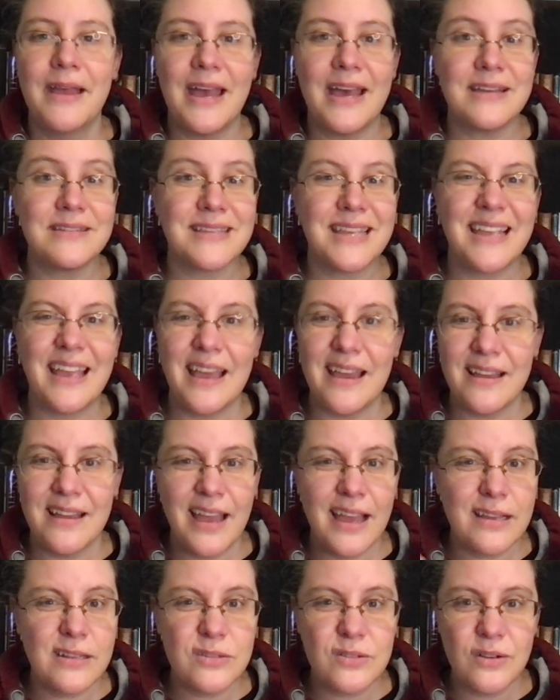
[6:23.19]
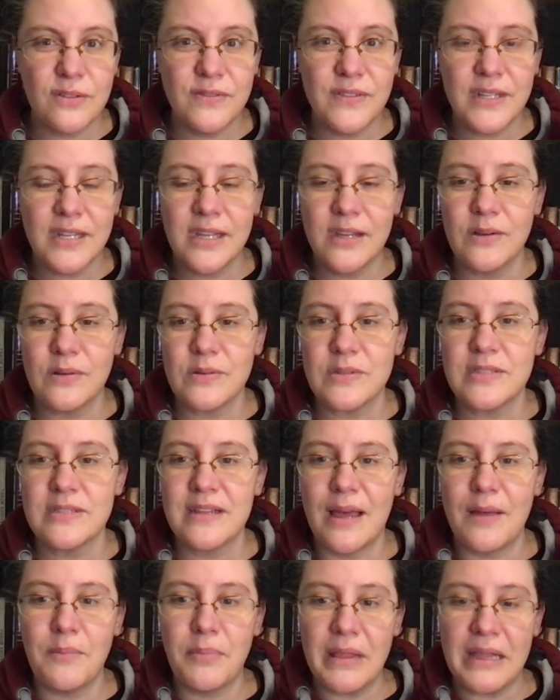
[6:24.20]
as like extra videos,
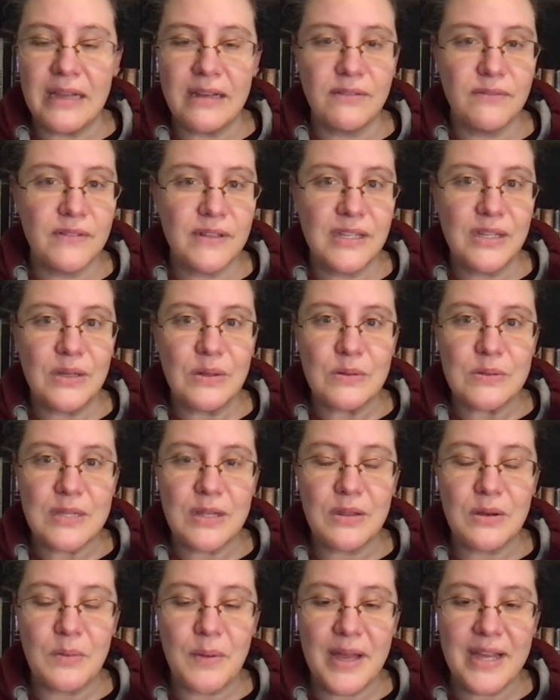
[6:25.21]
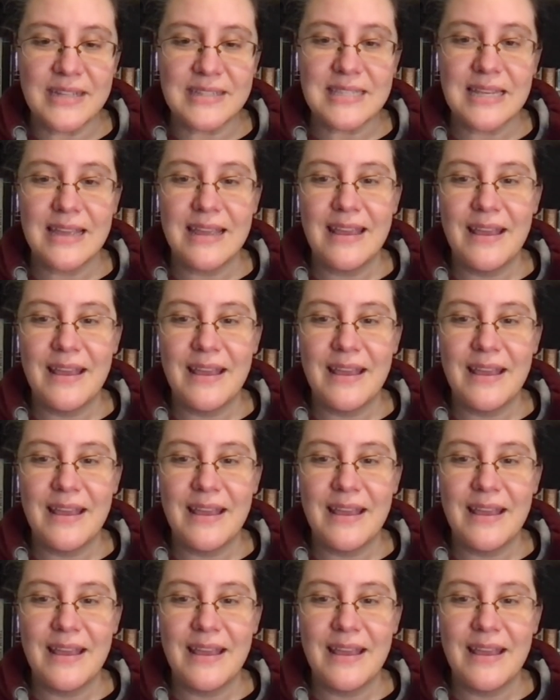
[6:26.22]
not planned videos otherwise.